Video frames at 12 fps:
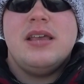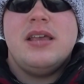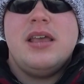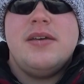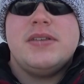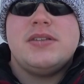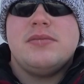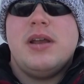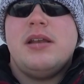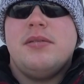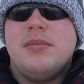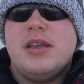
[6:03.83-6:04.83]
if it's a
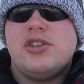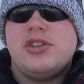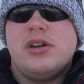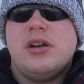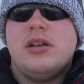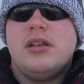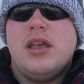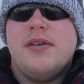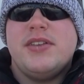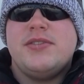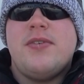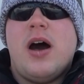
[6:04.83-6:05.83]
random mixture,
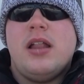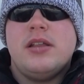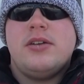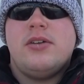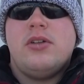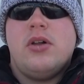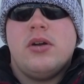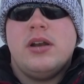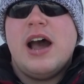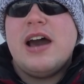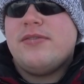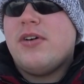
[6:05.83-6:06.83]
if it's volatile or
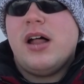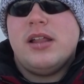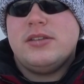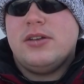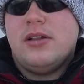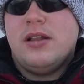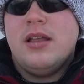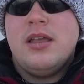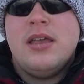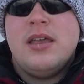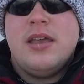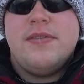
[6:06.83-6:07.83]
not volatile,
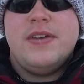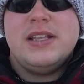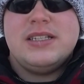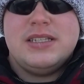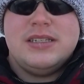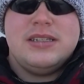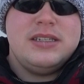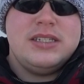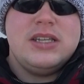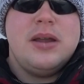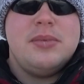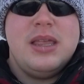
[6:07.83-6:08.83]
if it's
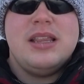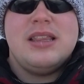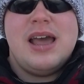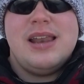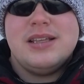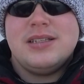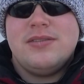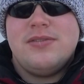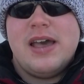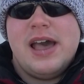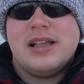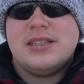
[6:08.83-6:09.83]
something that is in
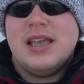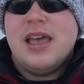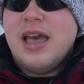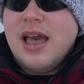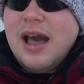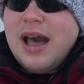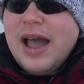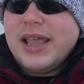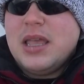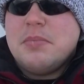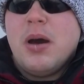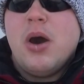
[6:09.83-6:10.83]
fact
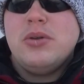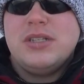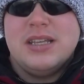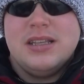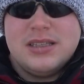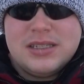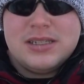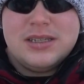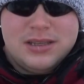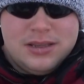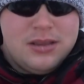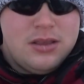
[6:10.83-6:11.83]
highly potent
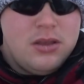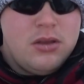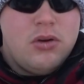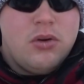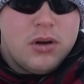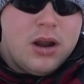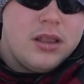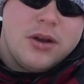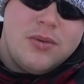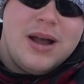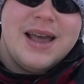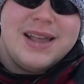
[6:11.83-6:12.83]
or
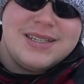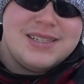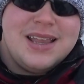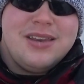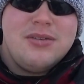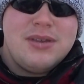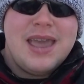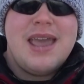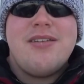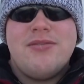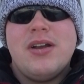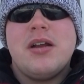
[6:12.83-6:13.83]
otherwise, then you
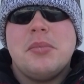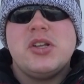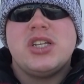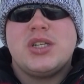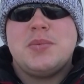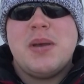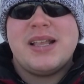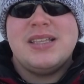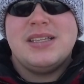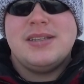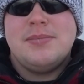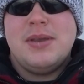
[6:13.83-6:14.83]
can very much expect
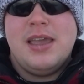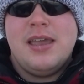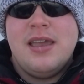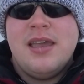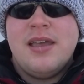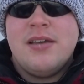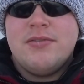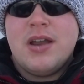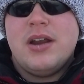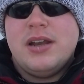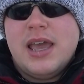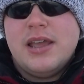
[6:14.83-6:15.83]
it to be
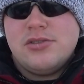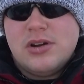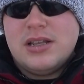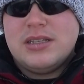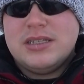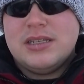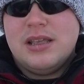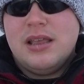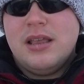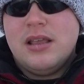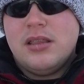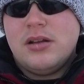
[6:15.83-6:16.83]
very dangerous.
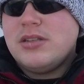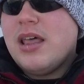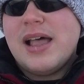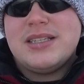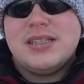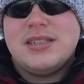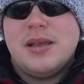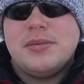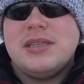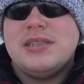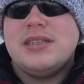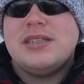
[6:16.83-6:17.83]
There's lots of
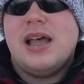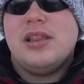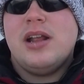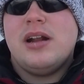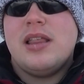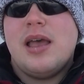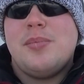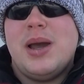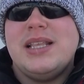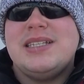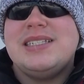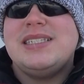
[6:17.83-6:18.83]
substances out there that
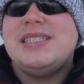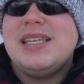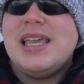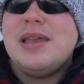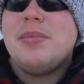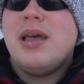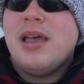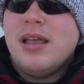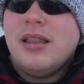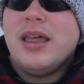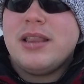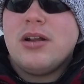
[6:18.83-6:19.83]
might seem
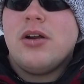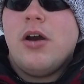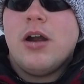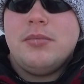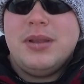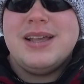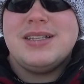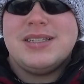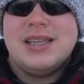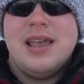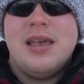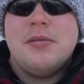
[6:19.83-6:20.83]
like they're
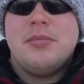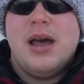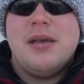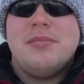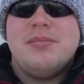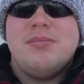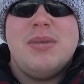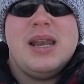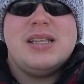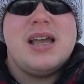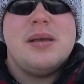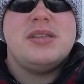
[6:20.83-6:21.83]
harmless, but
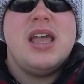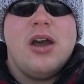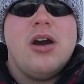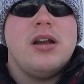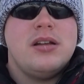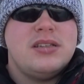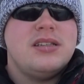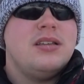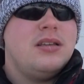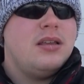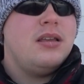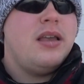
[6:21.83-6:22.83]
many times they aren't.
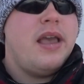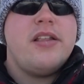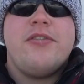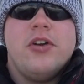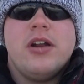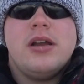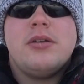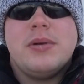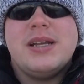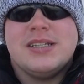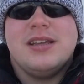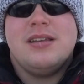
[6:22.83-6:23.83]
And it's for a good
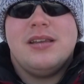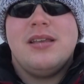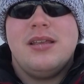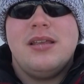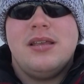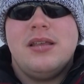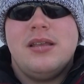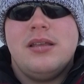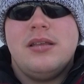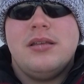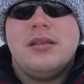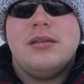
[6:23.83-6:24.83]
reason.
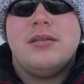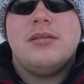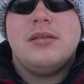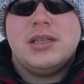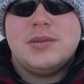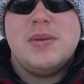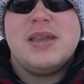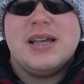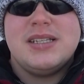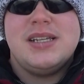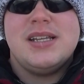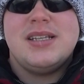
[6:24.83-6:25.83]
It's
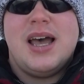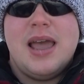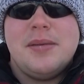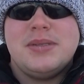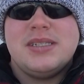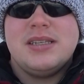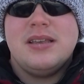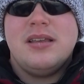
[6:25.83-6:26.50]
because of the types